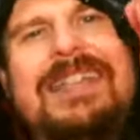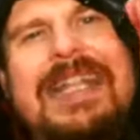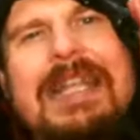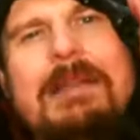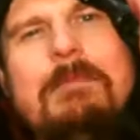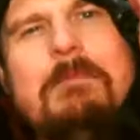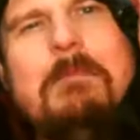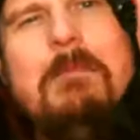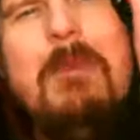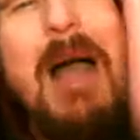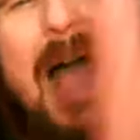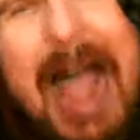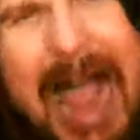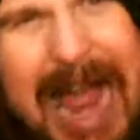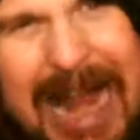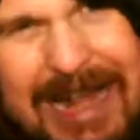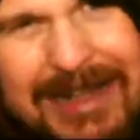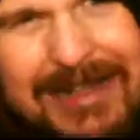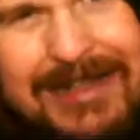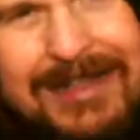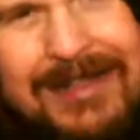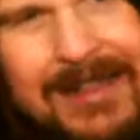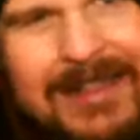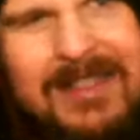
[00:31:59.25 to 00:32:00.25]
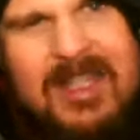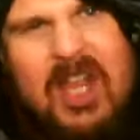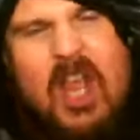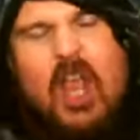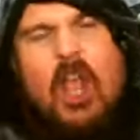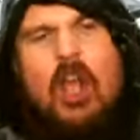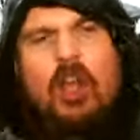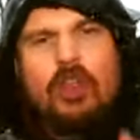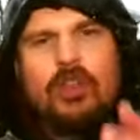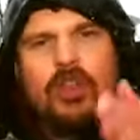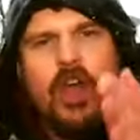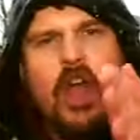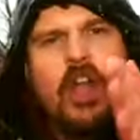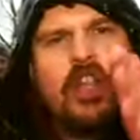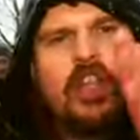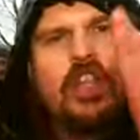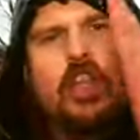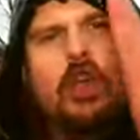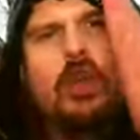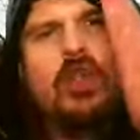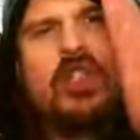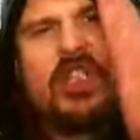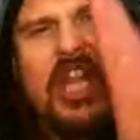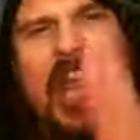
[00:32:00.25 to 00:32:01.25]
demand that
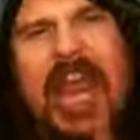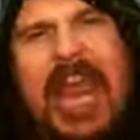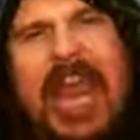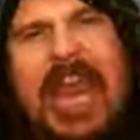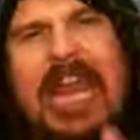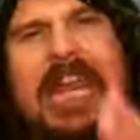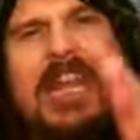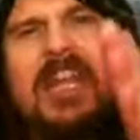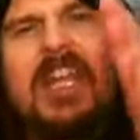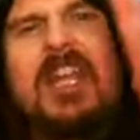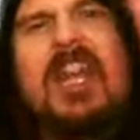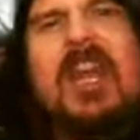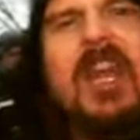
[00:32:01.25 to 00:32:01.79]
you take